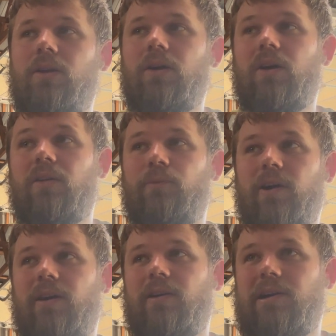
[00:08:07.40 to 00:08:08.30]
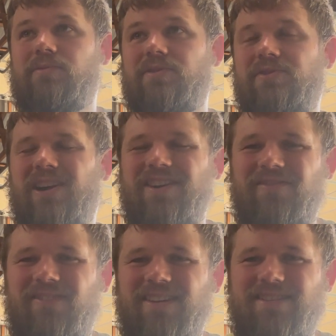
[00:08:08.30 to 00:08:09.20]
While I was trying to
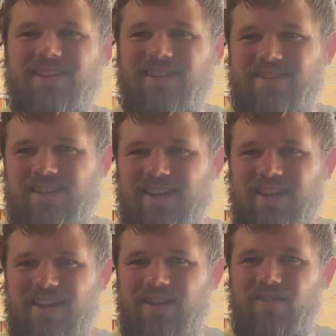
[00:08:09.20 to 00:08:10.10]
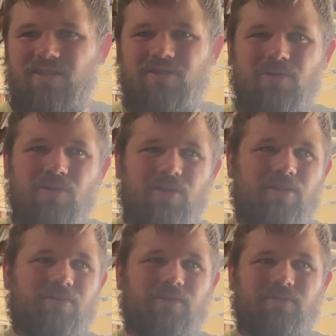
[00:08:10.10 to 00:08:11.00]
fix it in second gear,
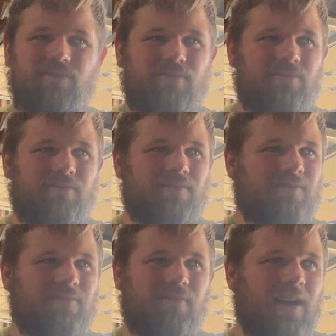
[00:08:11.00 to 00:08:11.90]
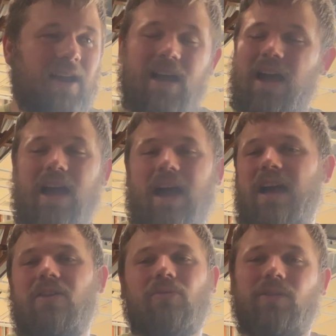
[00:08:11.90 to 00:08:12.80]
or
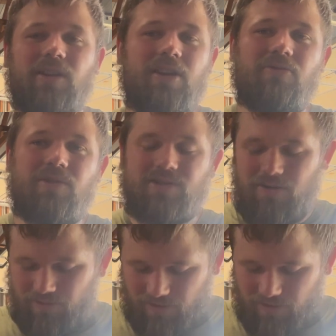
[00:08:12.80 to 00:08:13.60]
I don't really know what's going